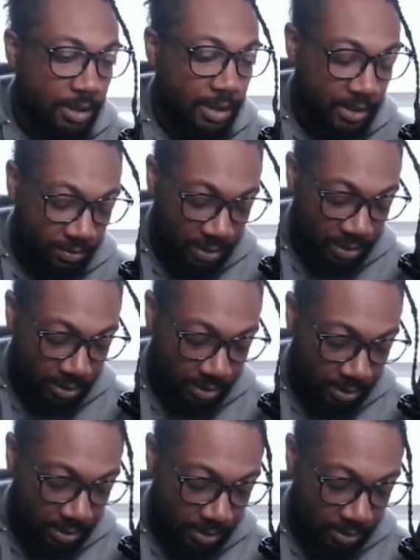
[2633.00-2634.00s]
even
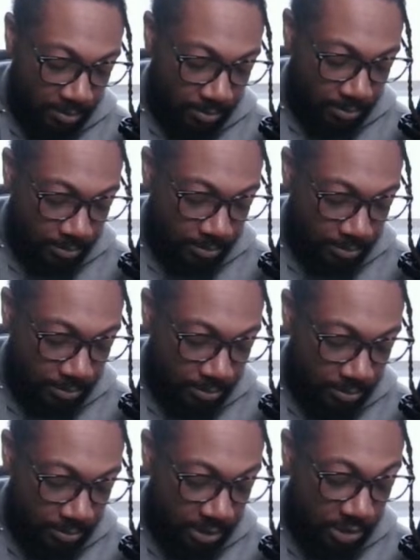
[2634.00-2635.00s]

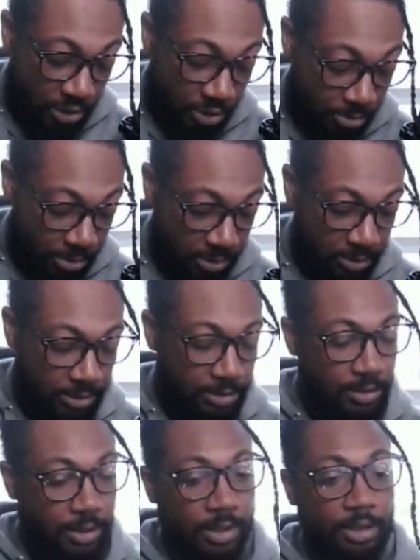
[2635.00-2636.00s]
the Germans
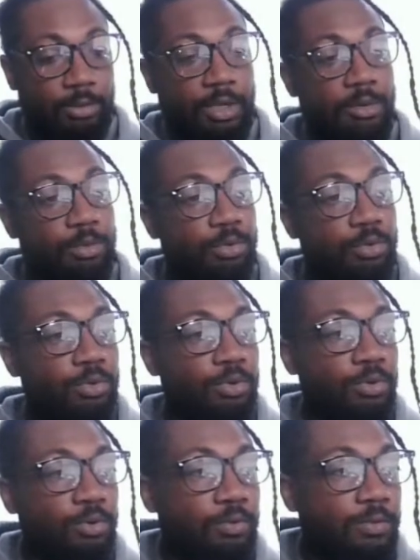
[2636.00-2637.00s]
and the people
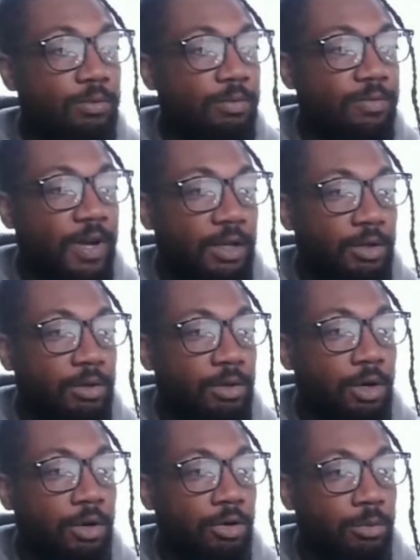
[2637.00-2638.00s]
who follow
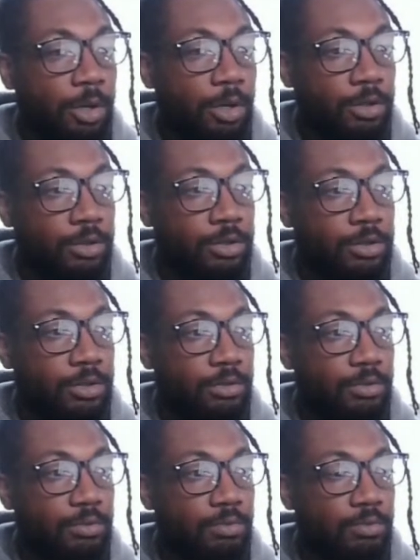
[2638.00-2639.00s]
Karl Marx
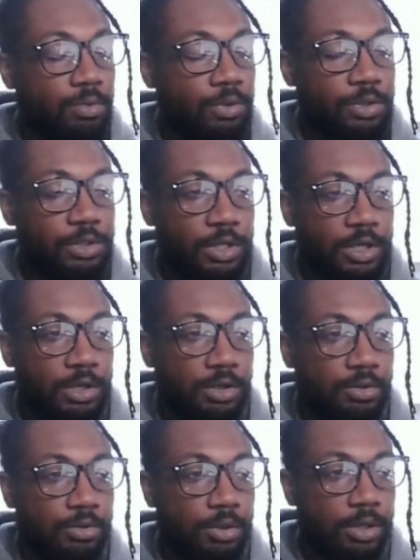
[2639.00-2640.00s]
were
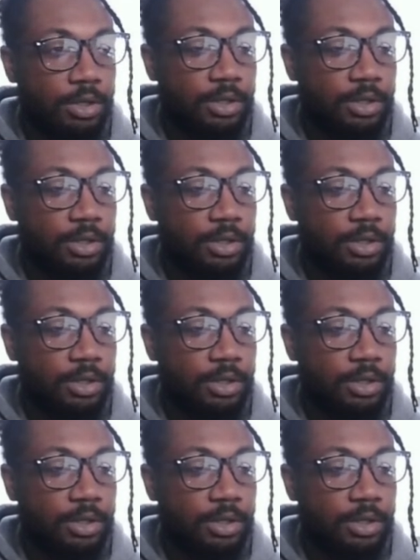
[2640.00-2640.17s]
still,